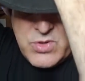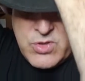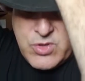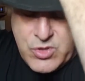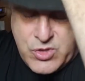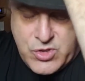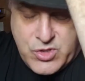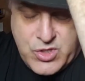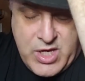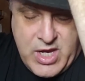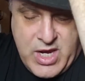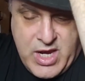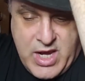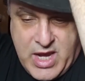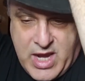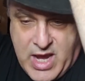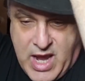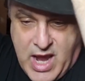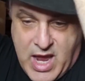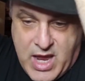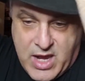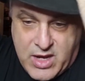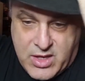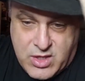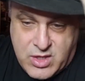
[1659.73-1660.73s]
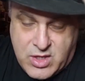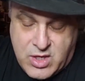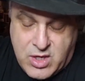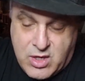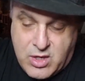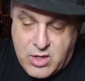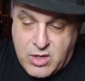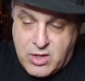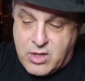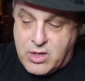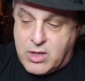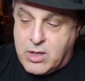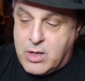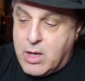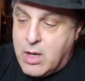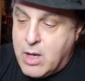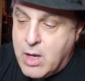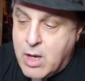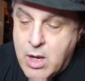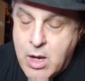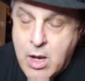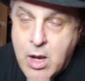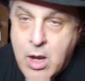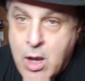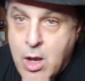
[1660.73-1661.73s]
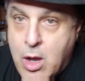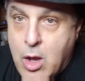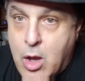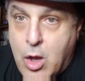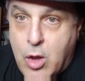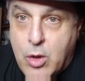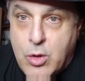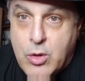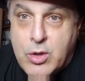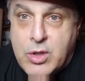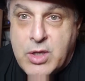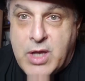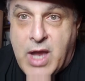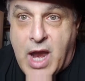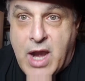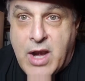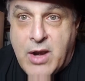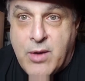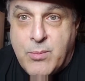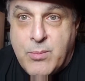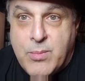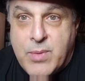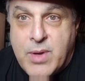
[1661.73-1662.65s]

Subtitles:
she got a little kind of